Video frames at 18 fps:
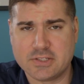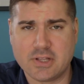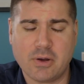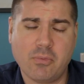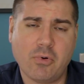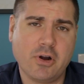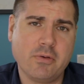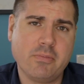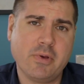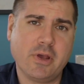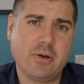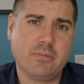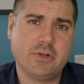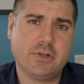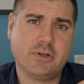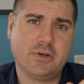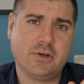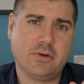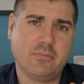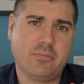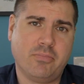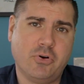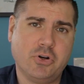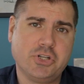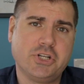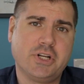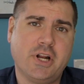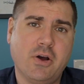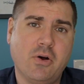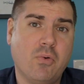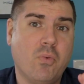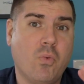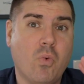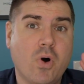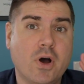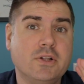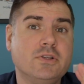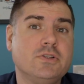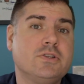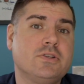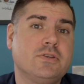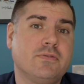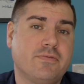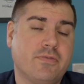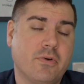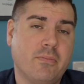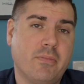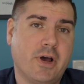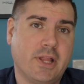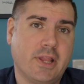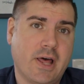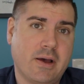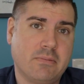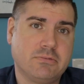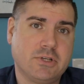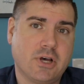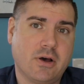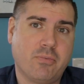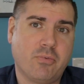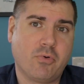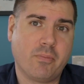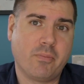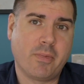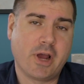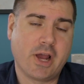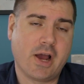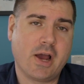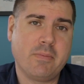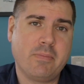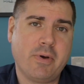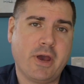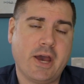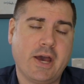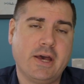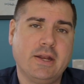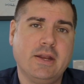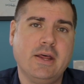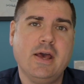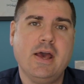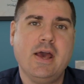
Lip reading: I want to be able to push it out once from my laptop or my iPad,